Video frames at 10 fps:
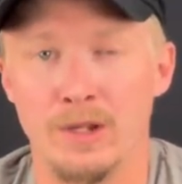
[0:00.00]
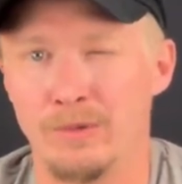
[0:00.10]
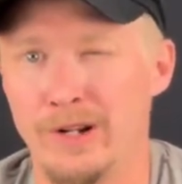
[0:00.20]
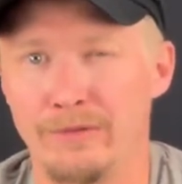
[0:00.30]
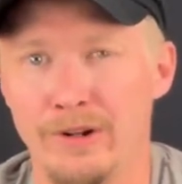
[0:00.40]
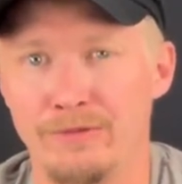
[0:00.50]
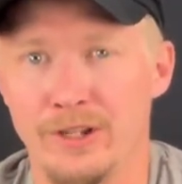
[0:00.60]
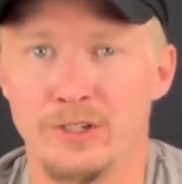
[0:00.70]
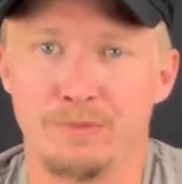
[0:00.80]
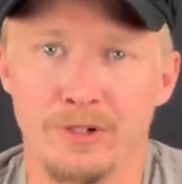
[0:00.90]
We're never on
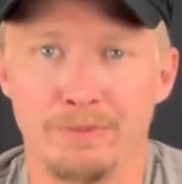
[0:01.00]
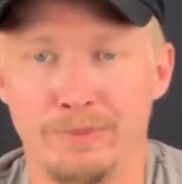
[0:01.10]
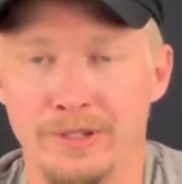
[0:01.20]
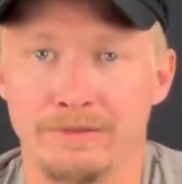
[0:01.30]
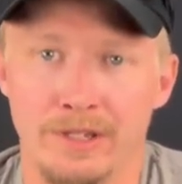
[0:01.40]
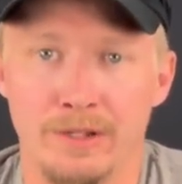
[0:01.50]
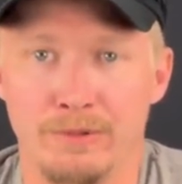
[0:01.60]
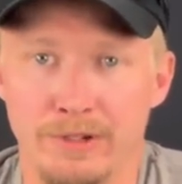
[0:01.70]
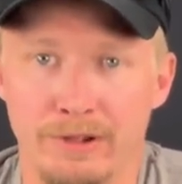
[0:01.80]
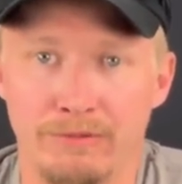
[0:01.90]
Facebook, but we
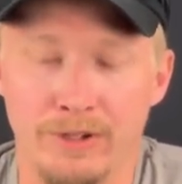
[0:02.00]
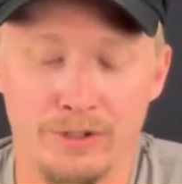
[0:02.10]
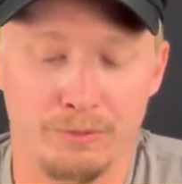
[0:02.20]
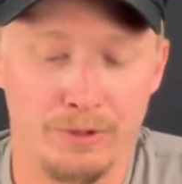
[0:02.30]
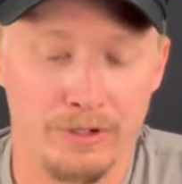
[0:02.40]
do have Facebook.